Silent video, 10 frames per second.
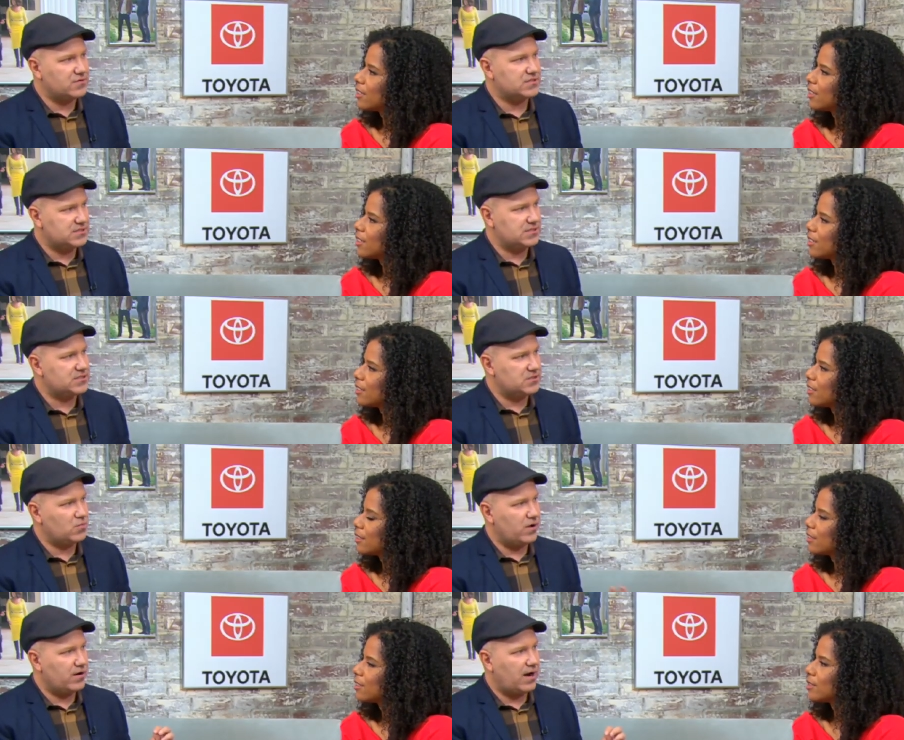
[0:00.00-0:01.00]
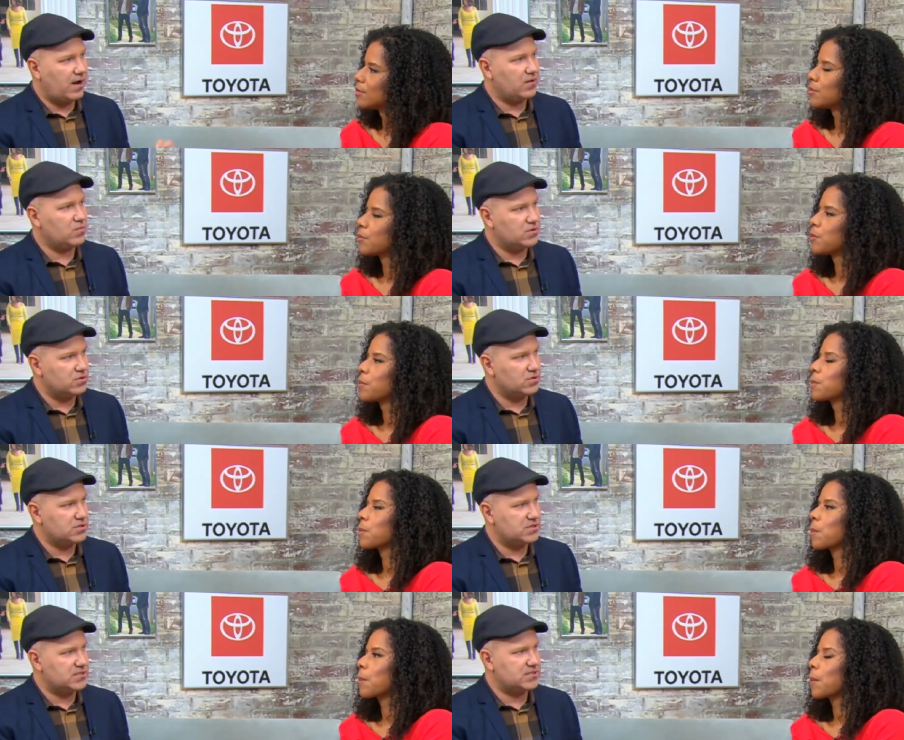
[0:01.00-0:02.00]
Speaker 1: this season where Hollywood
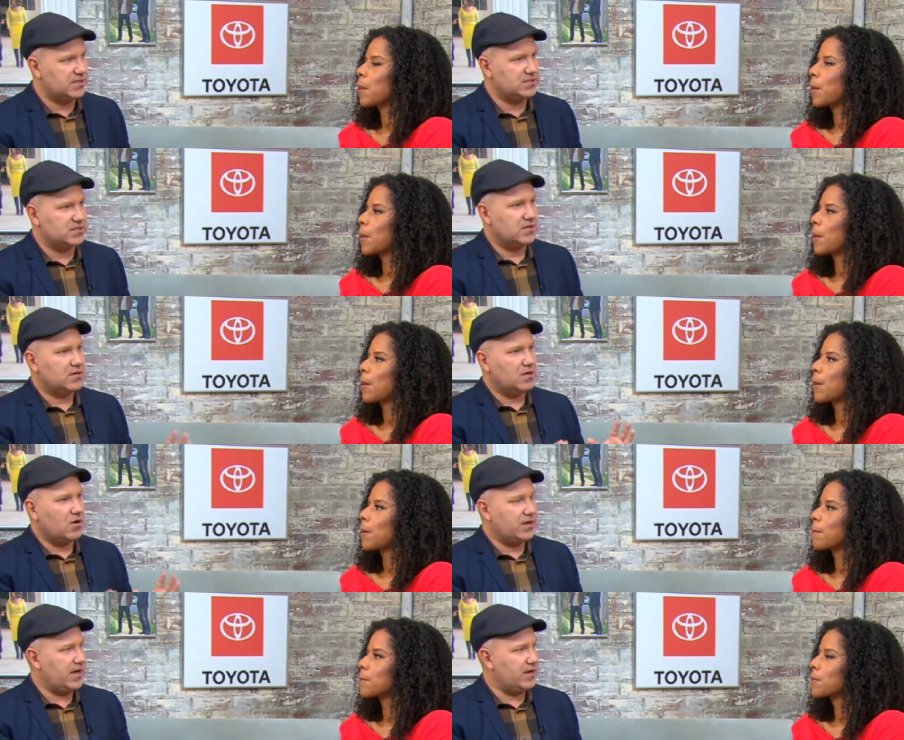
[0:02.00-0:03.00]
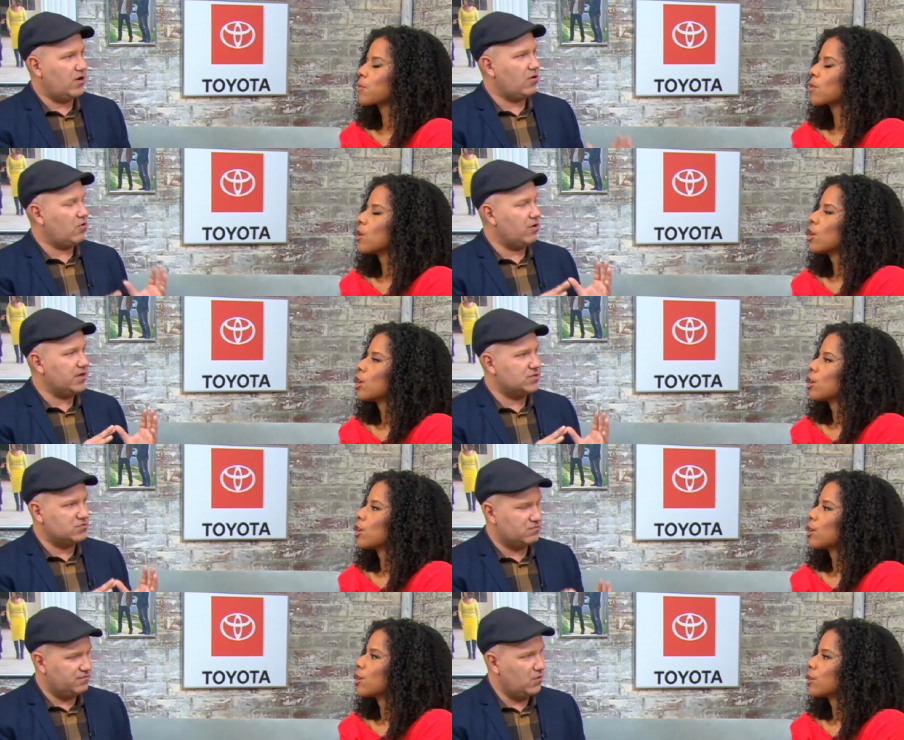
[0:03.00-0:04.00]
looks and says, okay, our audience
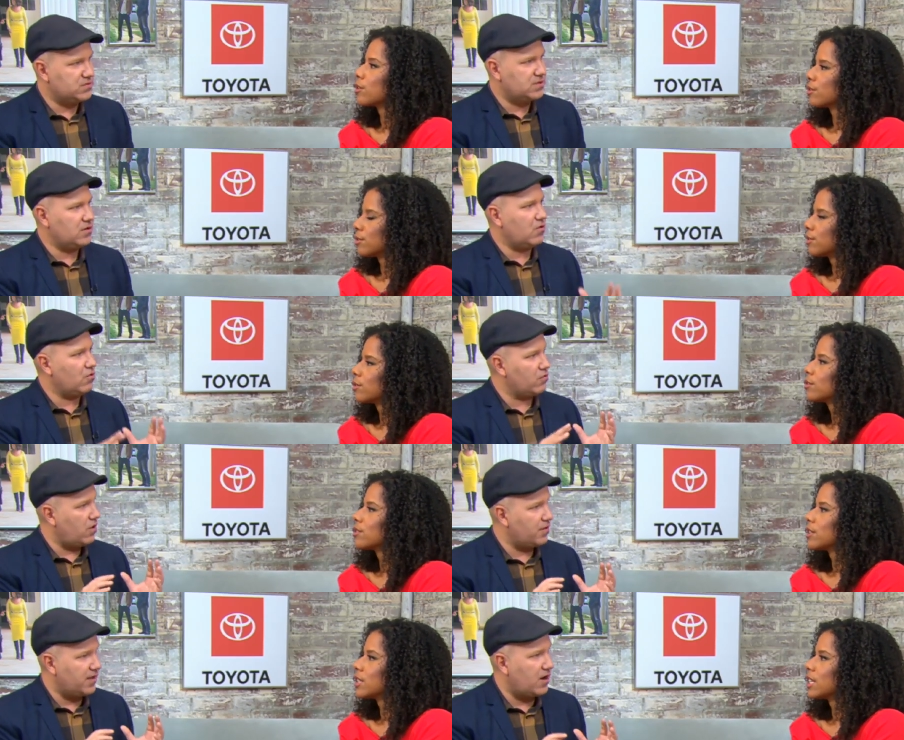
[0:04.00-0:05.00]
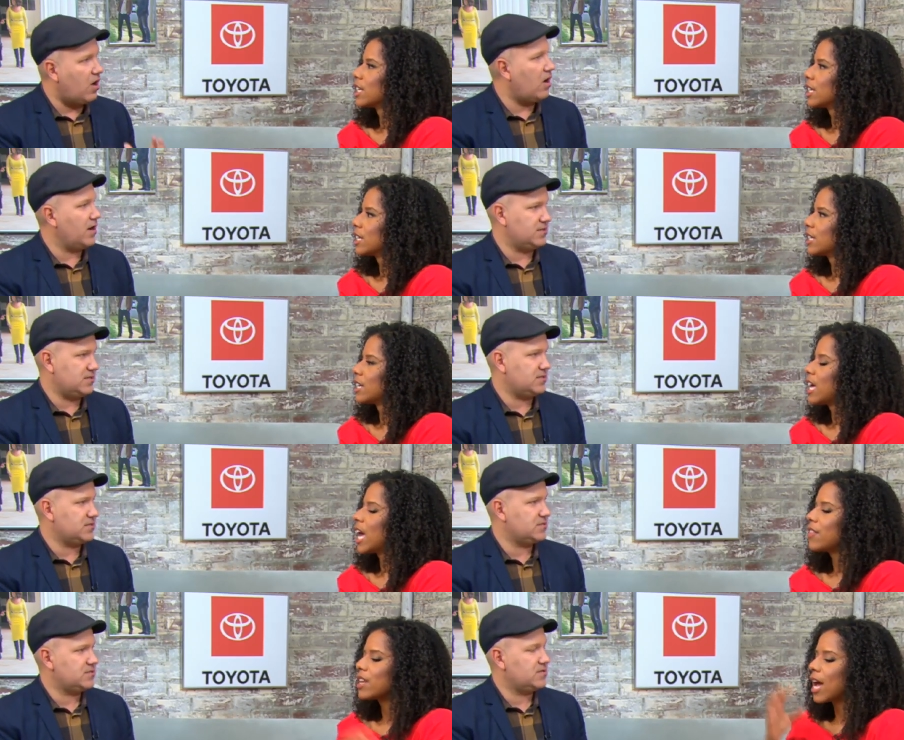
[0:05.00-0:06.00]
is revolting or are they on to this?
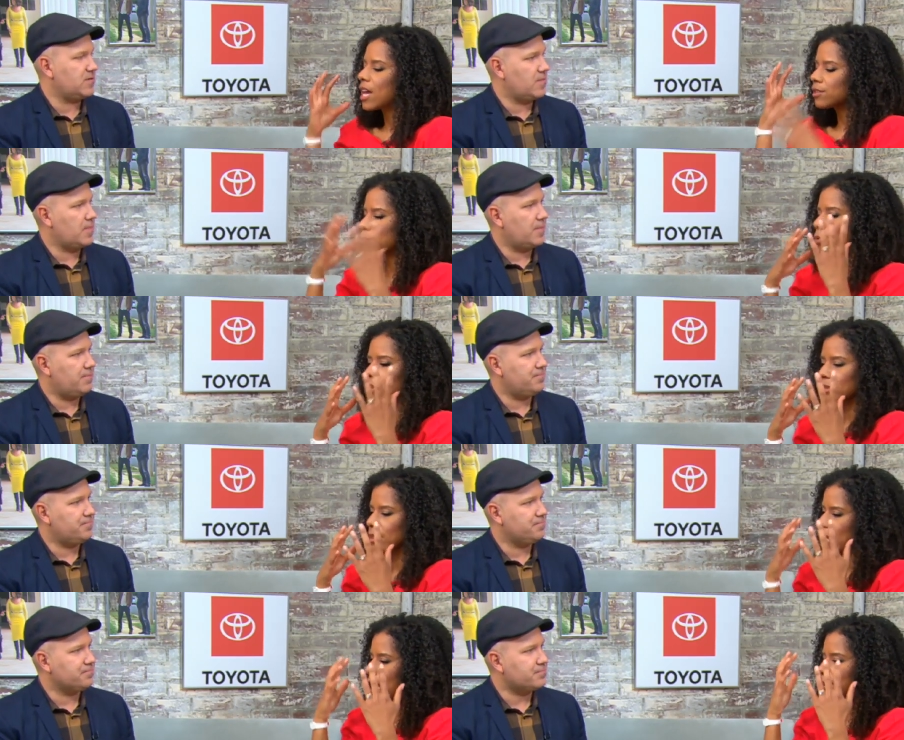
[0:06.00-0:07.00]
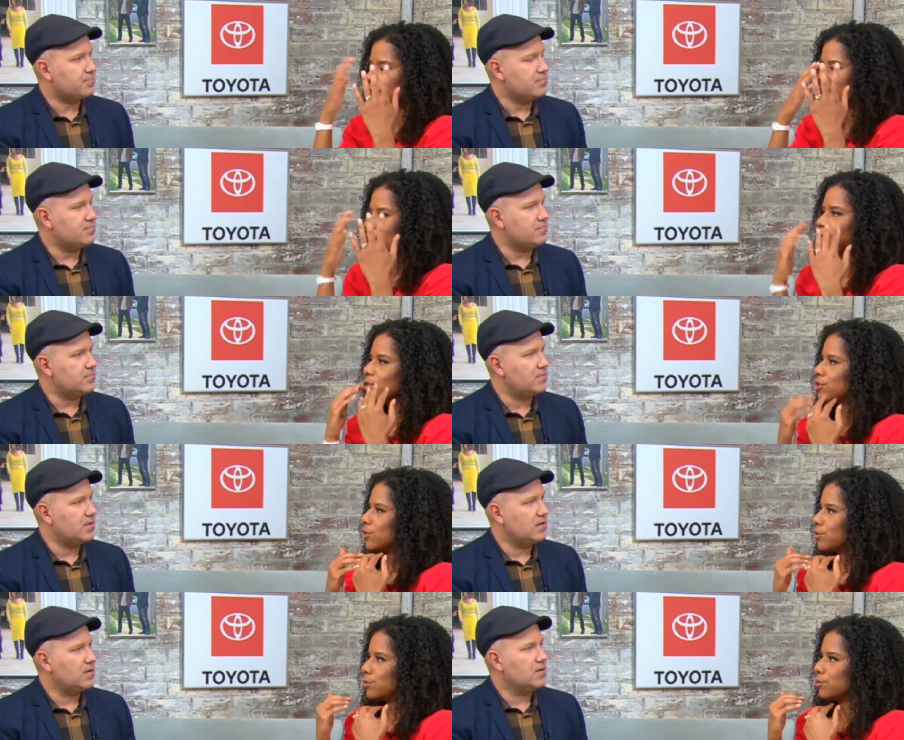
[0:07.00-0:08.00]
Speaker 2: And then how does it work? Like, how do they even
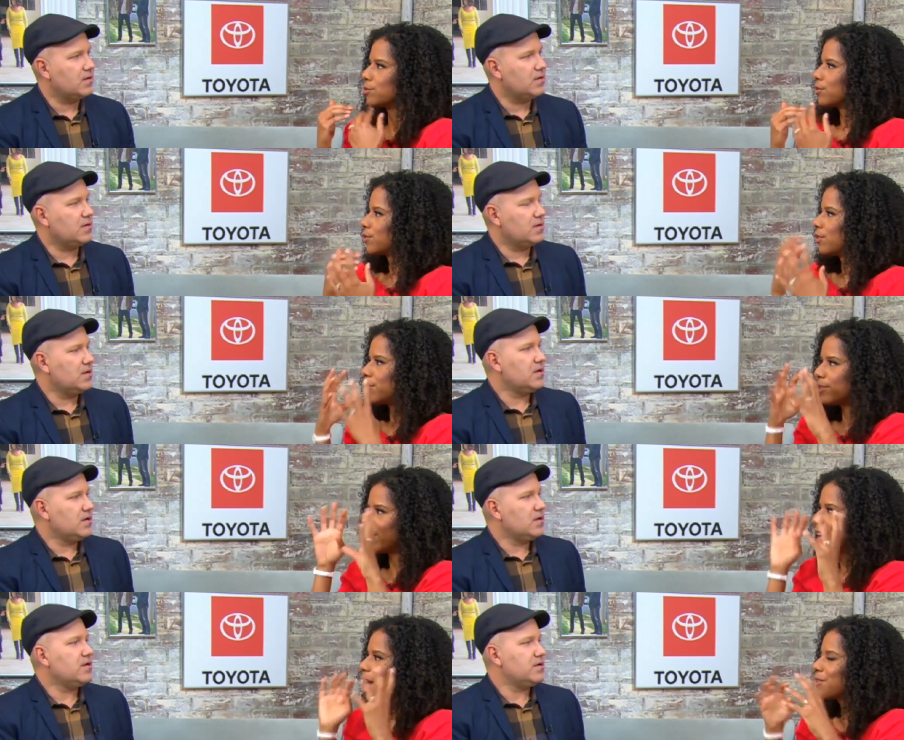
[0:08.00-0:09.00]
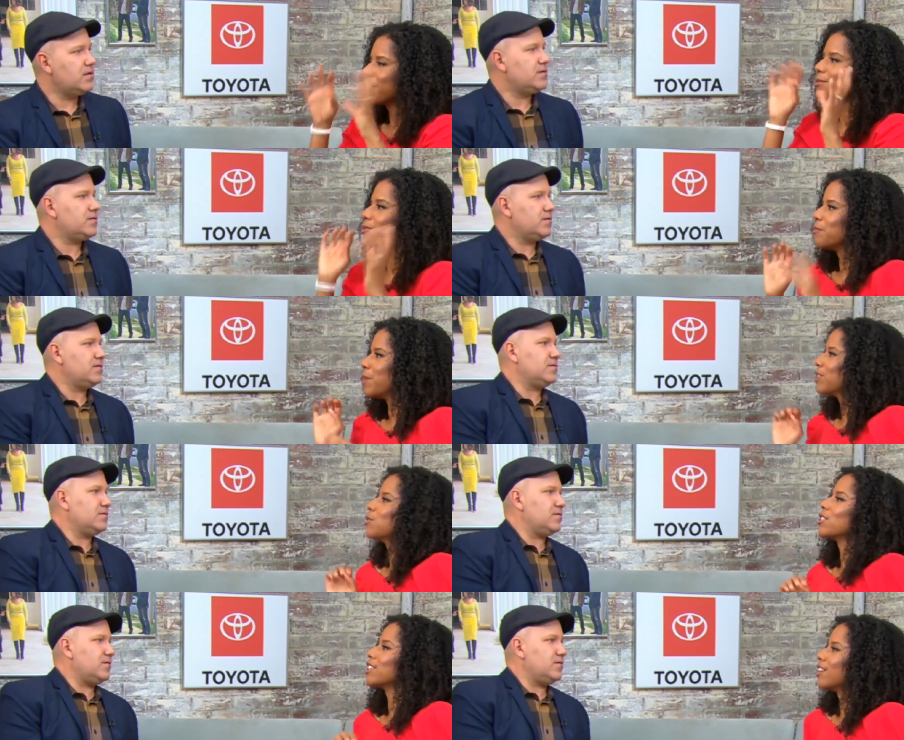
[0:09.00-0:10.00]
do how do they make
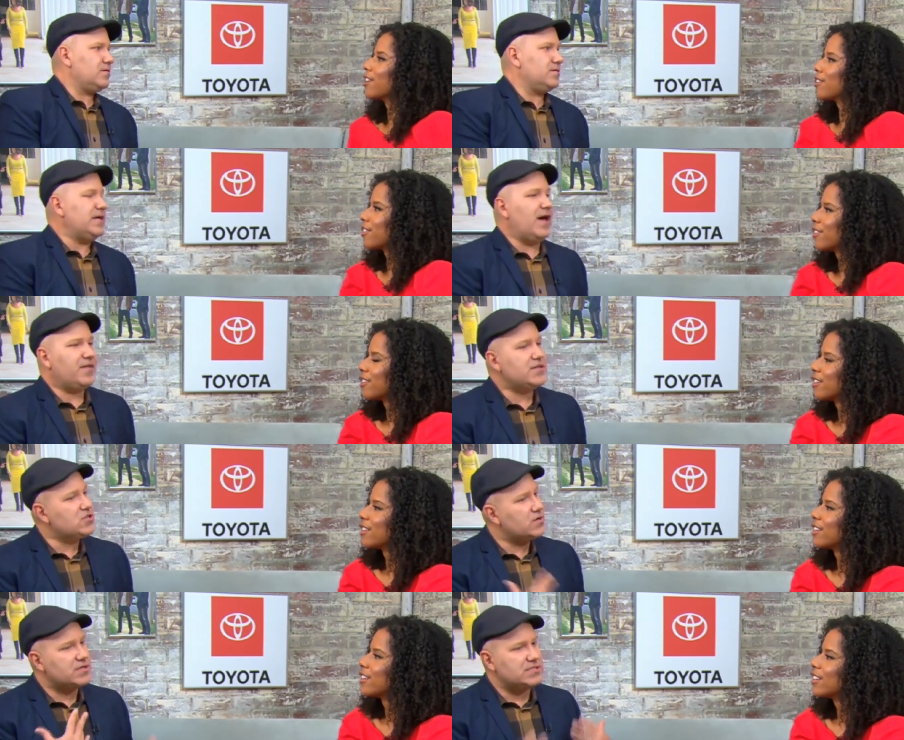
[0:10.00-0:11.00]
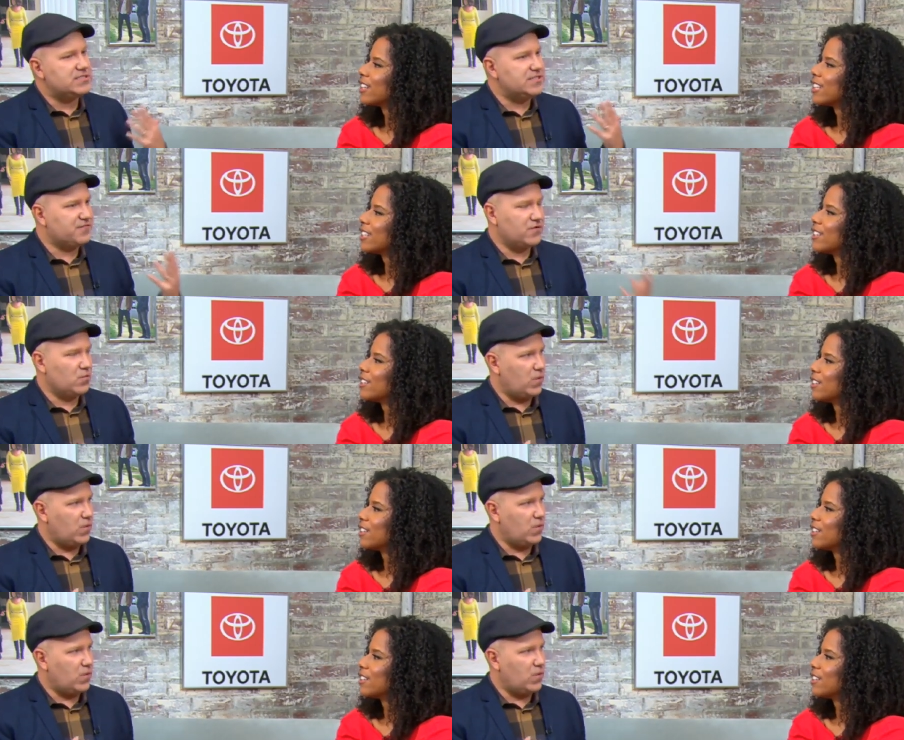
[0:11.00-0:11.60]
you look younger? Yeah,
Speaker 1: they do it in different